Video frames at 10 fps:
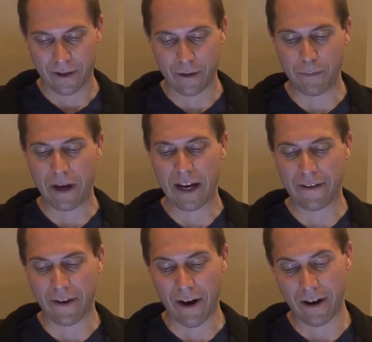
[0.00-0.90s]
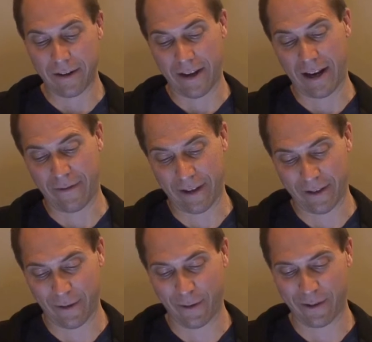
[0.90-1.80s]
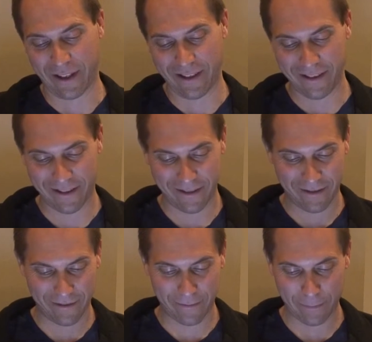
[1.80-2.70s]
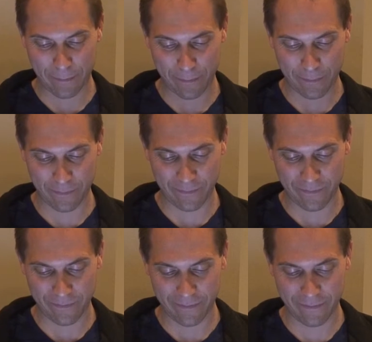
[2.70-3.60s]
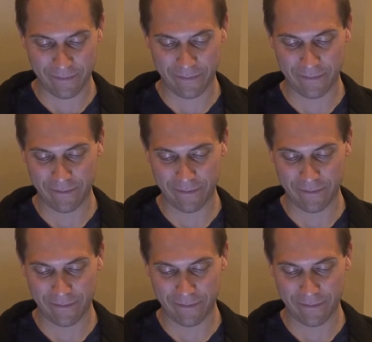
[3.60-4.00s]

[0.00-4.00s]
You might have a heart attack if I told you. Fred fixes Bo with a cool